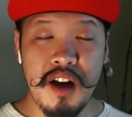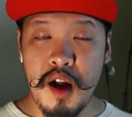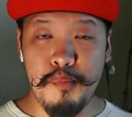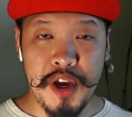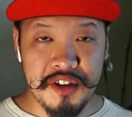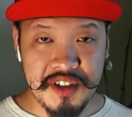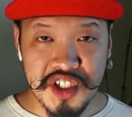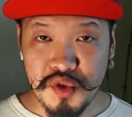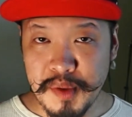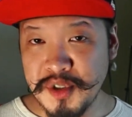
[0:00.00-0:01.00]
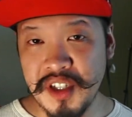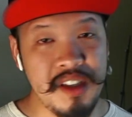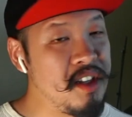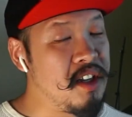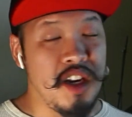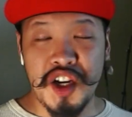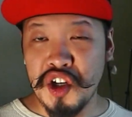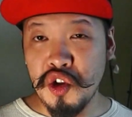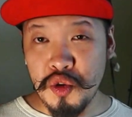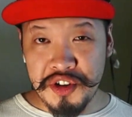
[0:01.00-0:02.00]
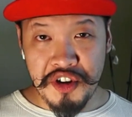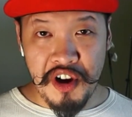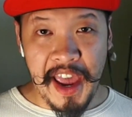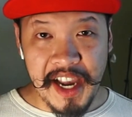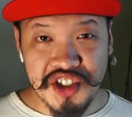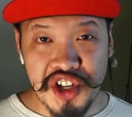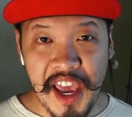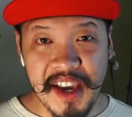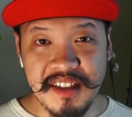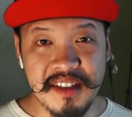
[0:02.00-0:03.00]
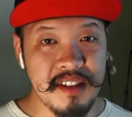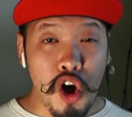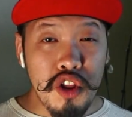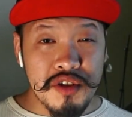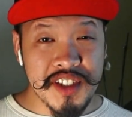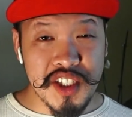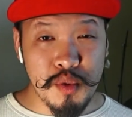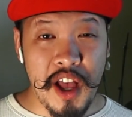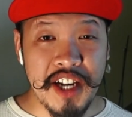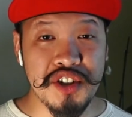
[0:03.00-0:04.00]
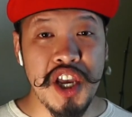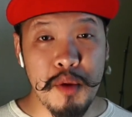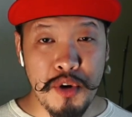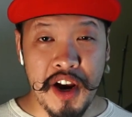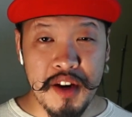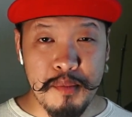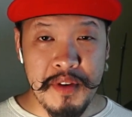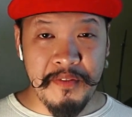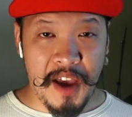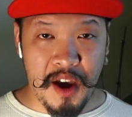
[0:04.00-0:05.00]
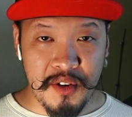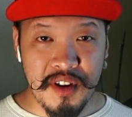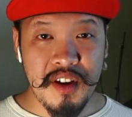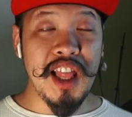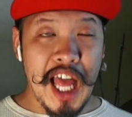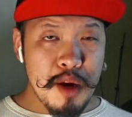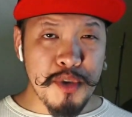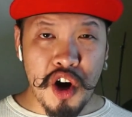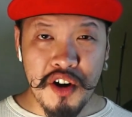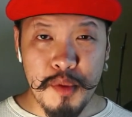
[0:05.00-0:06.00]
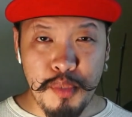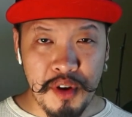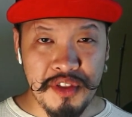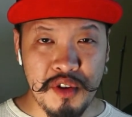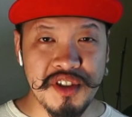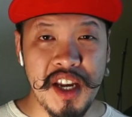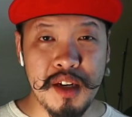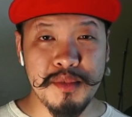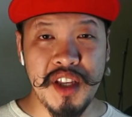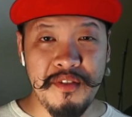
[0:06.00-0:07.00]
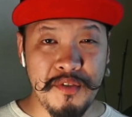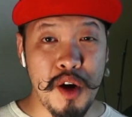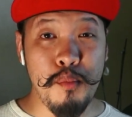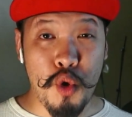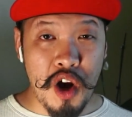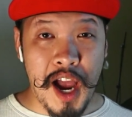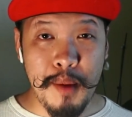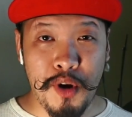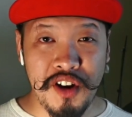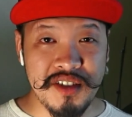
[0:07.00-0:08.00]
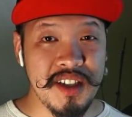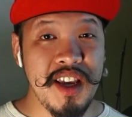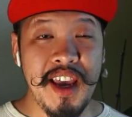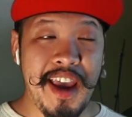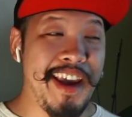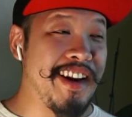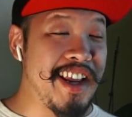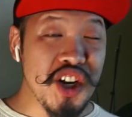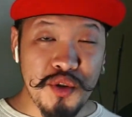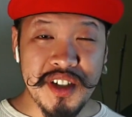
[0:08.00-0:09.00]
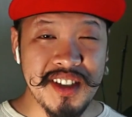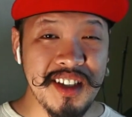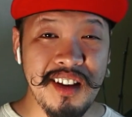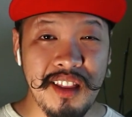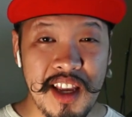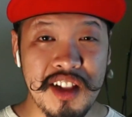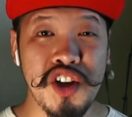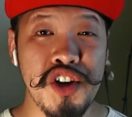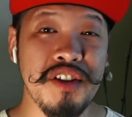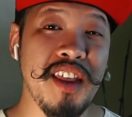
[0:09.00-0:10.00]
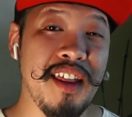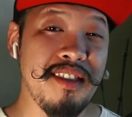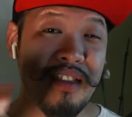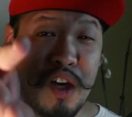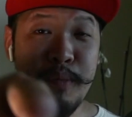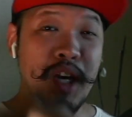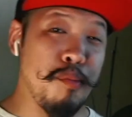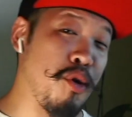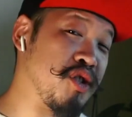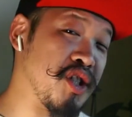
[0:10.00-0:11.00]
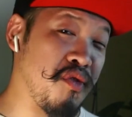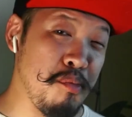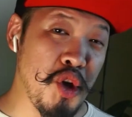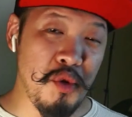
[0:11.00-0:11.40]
a better description, including your hashtags, all those things will actually help your item be found, allowing Mercari to put those items in front of more eyeballs and increasing the likelihood that they'll make a purchase from you.